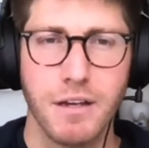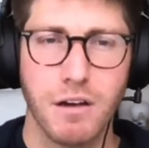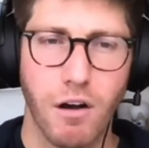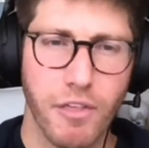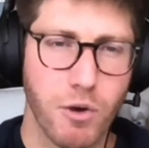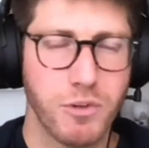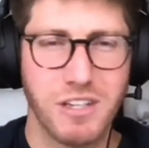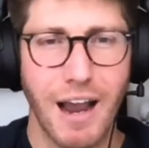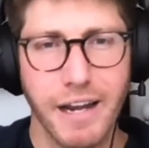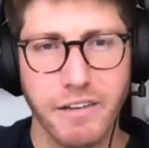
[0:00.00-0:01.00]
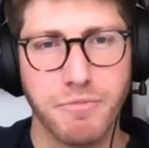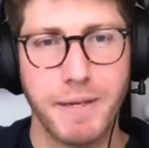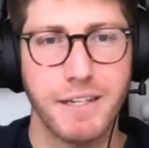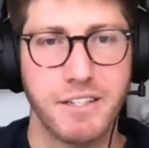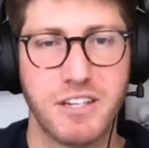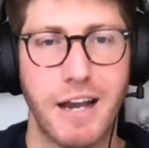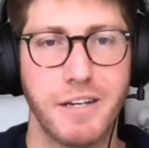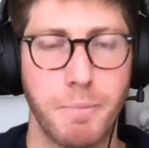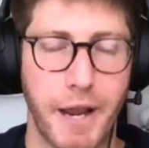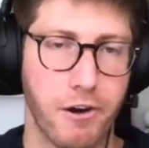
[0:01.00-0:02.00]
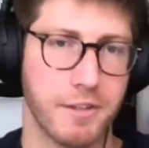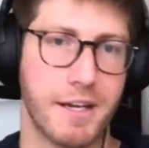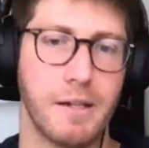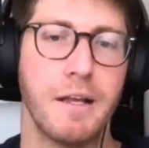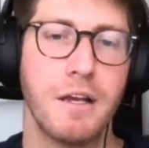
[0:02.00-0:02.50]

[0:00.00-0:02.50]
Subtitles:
although it was kind of being designed in parallel.